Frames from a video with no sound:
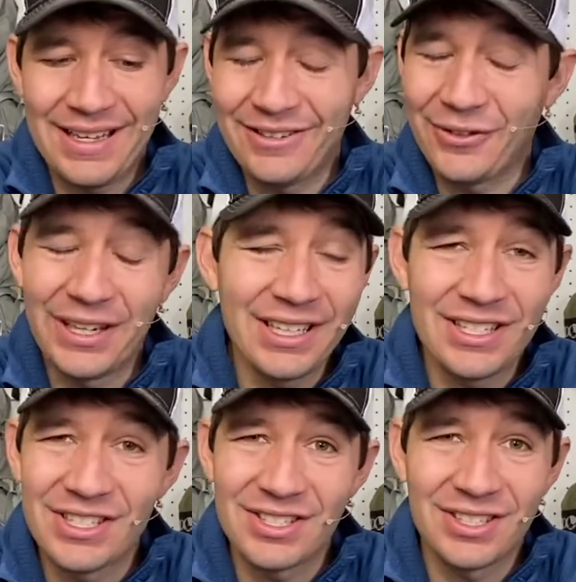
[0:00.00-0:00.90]
Really
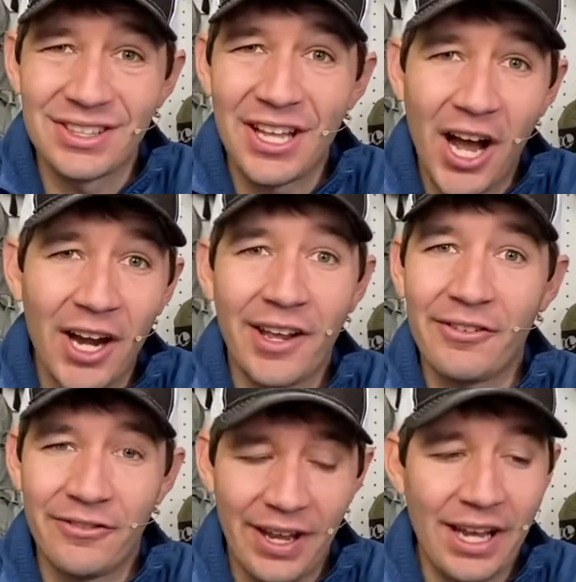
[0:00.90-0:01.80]
just not a
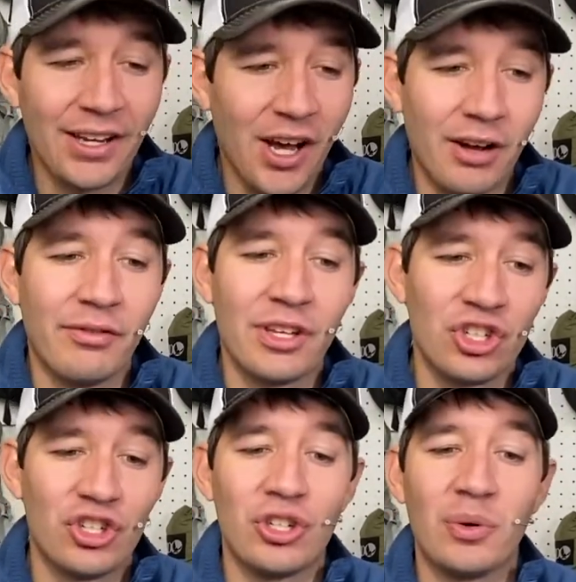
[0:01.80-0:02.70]
fan of this
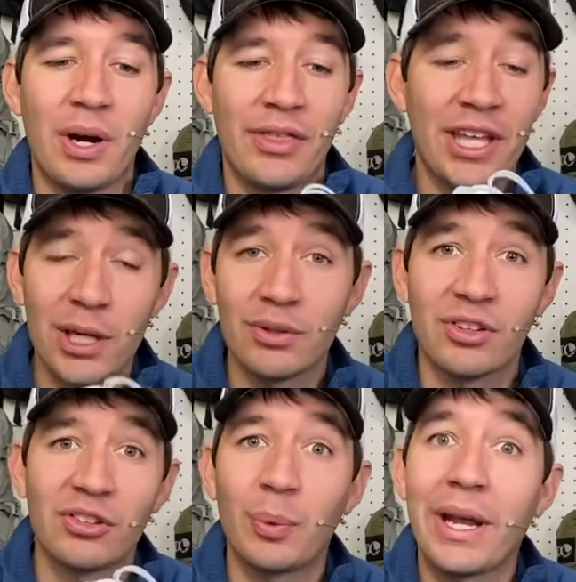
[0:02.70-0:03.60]
shoe. I think it was a
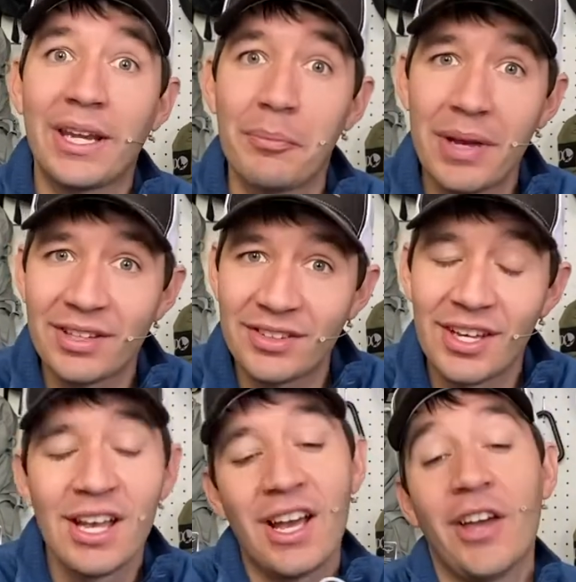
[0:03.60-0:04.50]
swing and a miss.
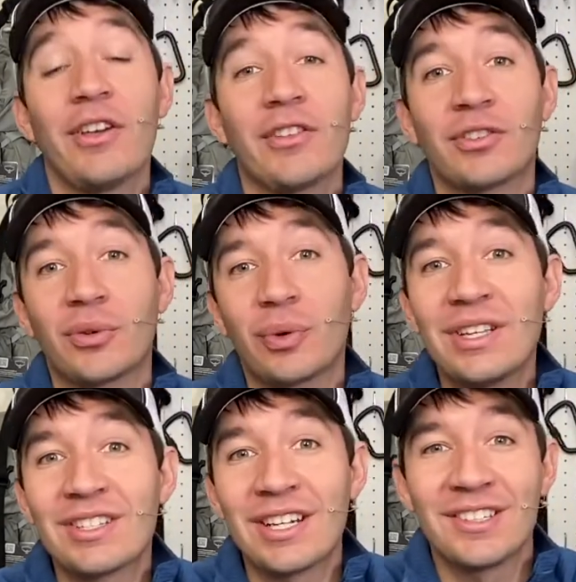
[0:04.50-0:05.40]
I think there's a
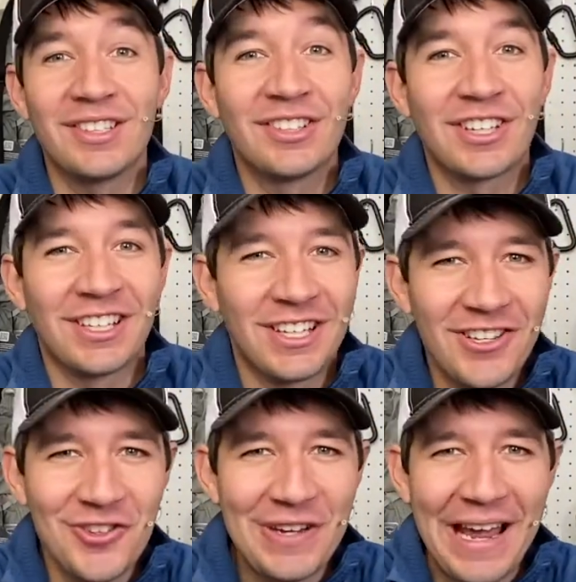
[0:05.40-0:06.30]
reason it's
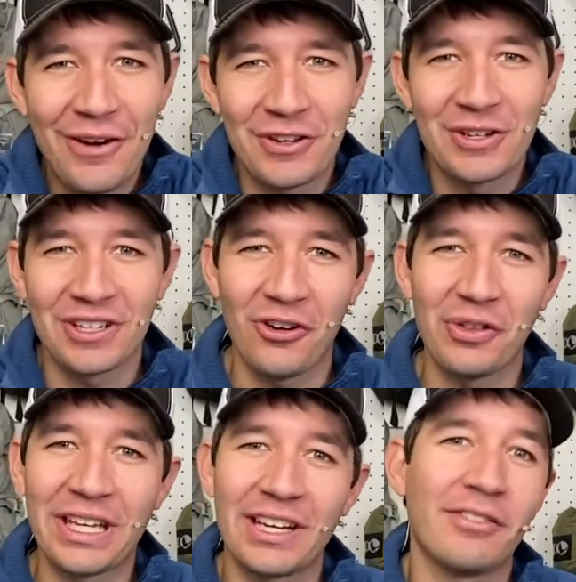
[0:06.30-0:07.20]
discontinued now and you can only
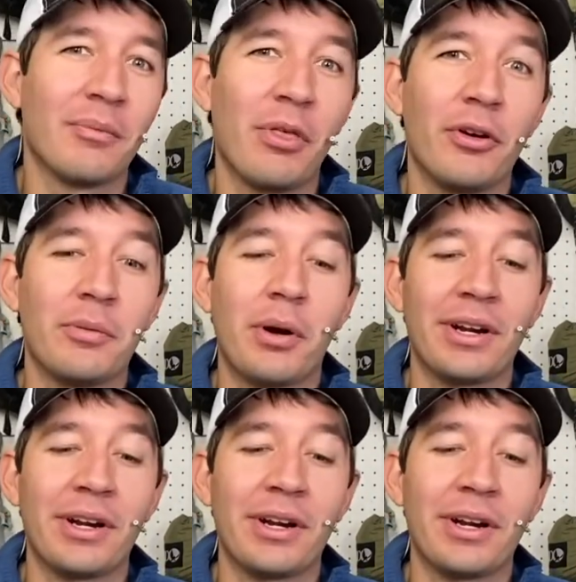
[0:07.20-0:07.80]
get it from third-party